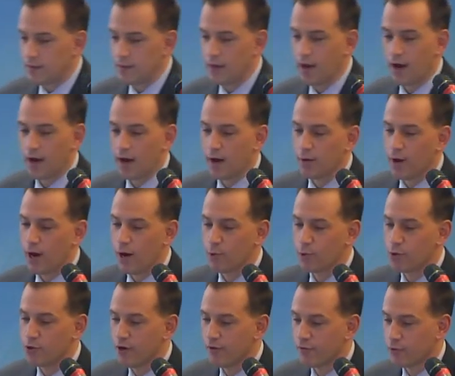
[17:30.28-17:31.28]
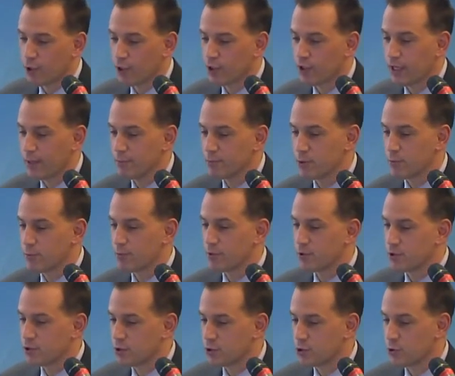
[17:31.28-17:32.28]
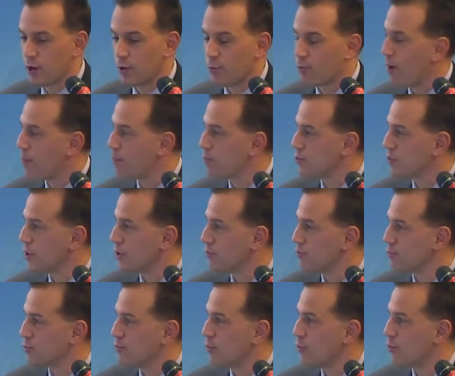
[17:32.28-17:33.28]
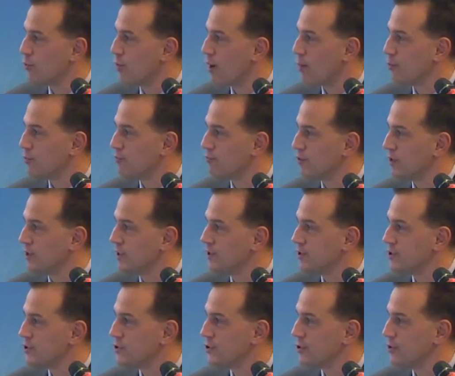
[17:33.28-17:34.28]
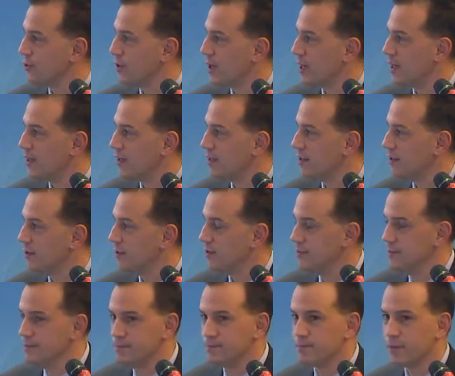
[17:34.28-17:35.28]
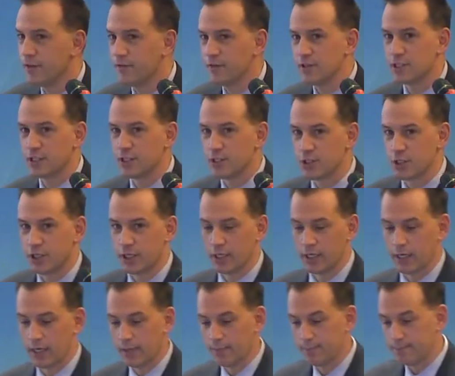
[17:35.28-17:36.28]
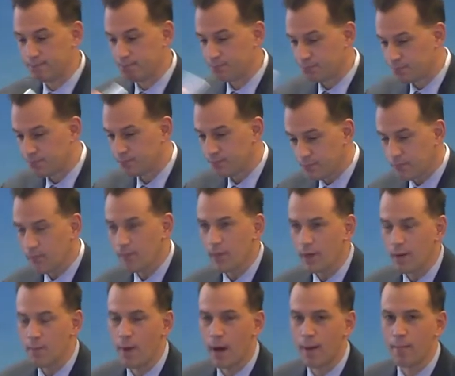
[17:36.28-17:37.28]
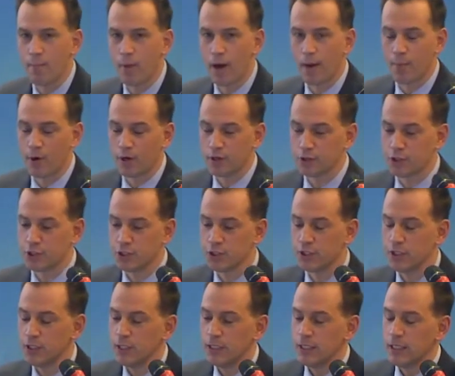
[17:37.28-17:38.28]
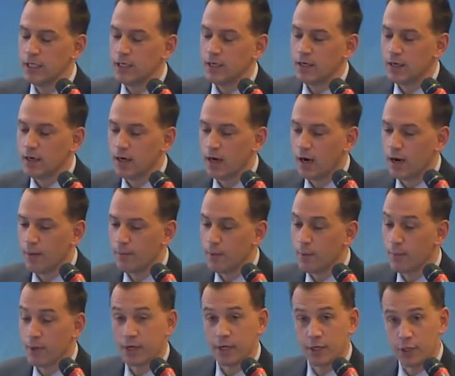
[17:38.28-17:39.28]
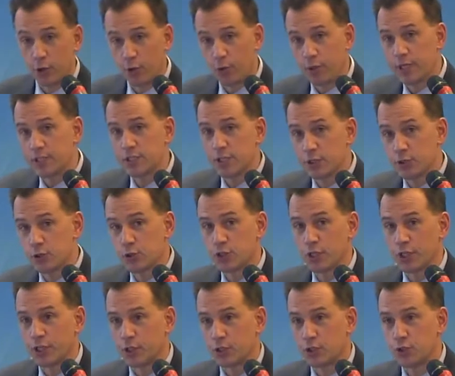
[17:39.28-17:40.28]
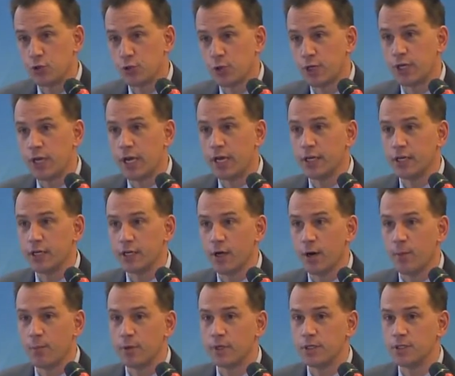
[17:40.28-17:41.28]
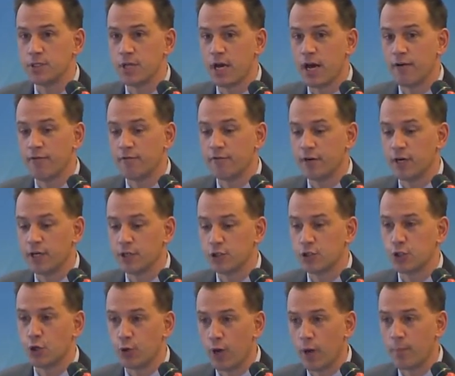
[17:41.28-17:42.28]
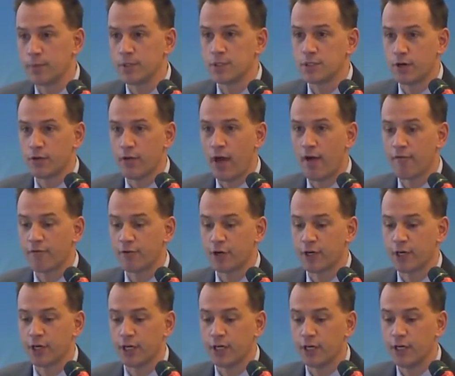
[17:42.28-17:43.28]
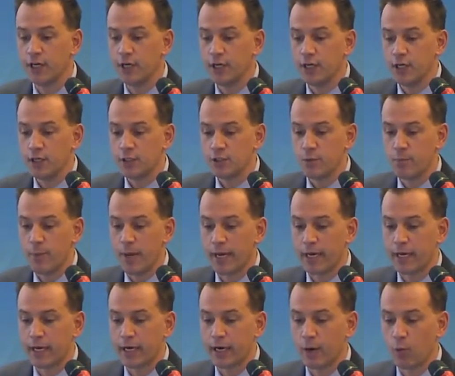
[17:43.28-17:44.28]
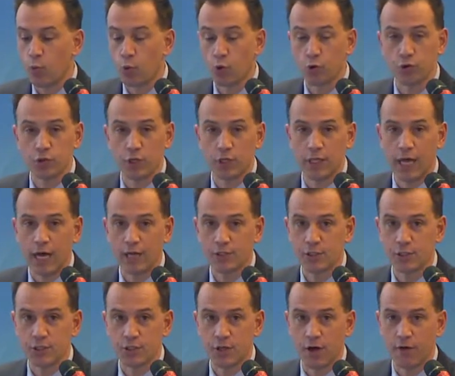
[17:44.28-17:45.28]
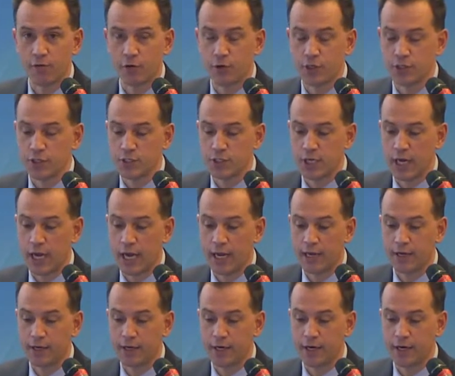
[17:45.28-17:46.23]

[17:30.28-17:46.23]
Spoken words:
Yeah, I would never claim to try and represent or promote Robert Friedland. So you know, if he's listening, my apologies. But you know, it's interesting that 2 Canadian companies have shown up in South Africa to make world-class discoveries, and